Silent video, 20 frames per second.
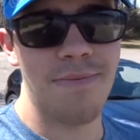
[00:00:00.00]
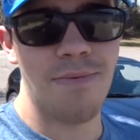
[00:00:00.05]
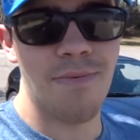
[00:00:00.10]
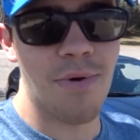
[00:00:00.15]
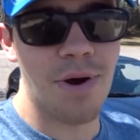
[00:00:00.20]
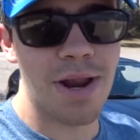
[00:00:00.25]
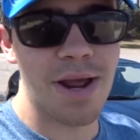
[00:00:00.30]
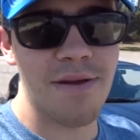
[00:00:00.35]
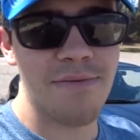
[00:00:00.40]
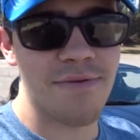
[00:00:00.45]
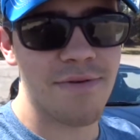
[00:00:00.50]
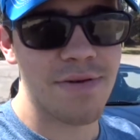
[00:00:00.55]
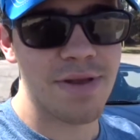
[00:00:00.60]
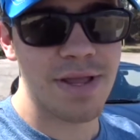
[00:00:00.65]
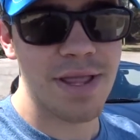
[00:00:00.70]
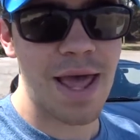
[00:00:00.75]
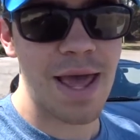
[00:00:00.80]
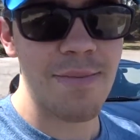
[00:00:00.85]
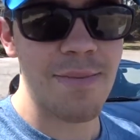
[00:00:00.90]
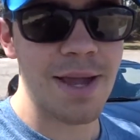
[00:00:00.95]
whatever
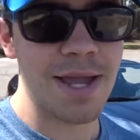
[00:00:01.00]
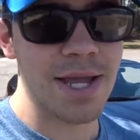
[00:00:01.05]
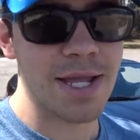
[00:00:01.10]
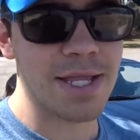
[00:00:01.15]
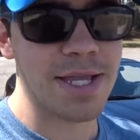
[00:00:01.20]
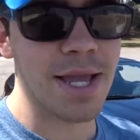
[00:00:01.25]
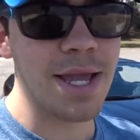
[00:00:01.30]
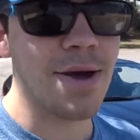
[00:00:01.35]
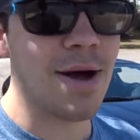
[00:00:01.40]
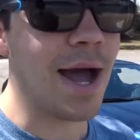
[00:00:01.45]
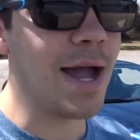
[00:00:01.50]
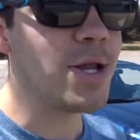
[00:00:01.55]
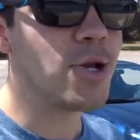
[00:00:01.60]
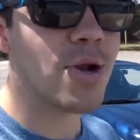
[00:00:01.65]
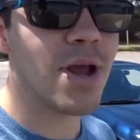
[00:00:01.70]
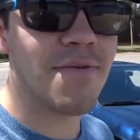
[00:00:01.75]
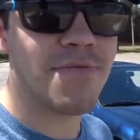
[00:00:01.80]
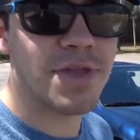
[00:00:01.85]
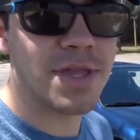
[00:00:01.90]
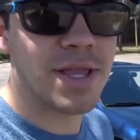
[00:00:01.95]
that may entail. I
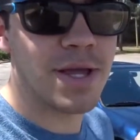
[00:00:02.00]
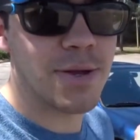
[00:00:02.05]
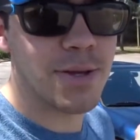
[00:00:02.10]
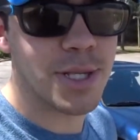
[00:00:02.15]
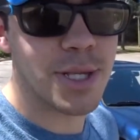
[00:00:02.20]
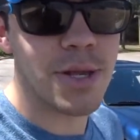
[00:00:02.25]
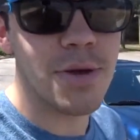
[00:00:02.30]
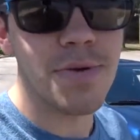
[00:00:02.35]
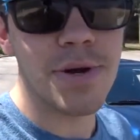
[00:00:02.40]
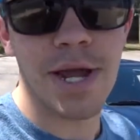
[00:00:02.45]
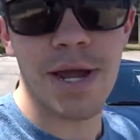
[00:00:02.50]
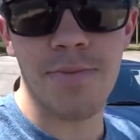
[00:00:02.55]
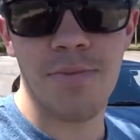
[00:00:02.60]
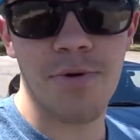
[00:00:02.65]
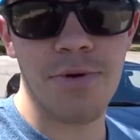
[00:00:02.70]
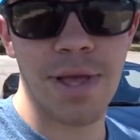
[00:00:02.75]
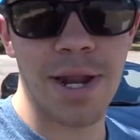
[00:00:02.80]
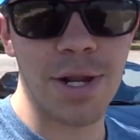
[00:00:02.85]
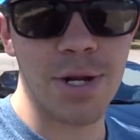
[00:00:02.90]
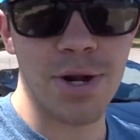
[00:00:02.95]
drive the Del Sol now
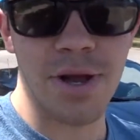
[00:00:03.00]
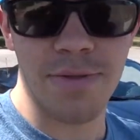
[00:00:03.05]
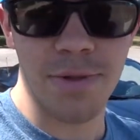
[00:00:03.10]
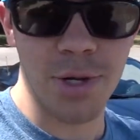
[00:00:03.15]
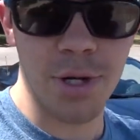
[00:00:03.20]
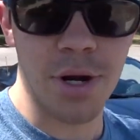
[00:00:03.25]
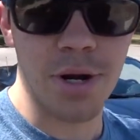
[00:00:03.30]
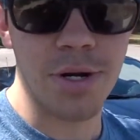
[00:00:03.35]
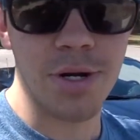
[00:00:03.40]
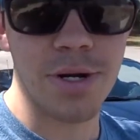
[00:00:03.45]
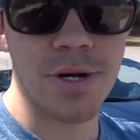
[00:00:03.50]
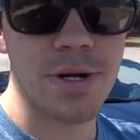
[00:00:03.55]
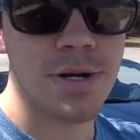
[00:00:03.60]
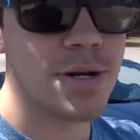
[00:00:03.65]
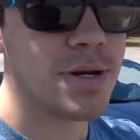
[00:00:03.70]
more than I drive the Charger.